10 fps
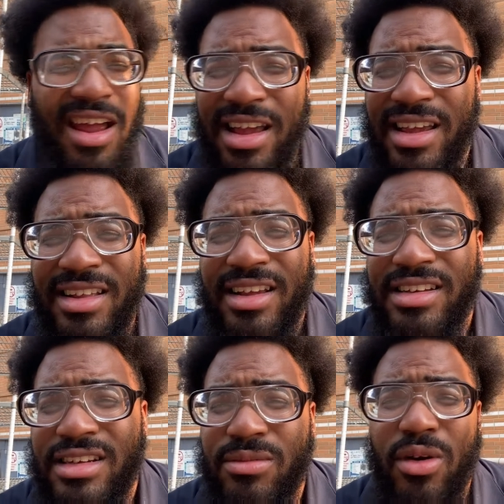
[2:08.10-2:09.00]
here and get that
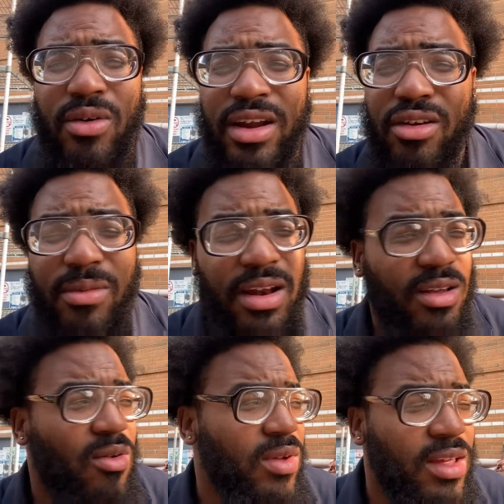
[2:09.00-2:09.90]
shit, bro. Ain't nobody
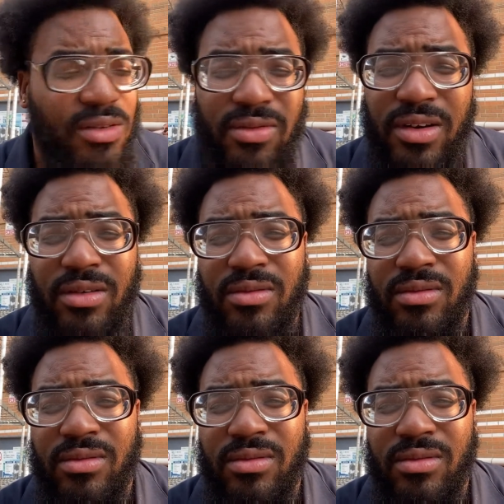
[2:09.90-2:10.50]
gonna get it for you.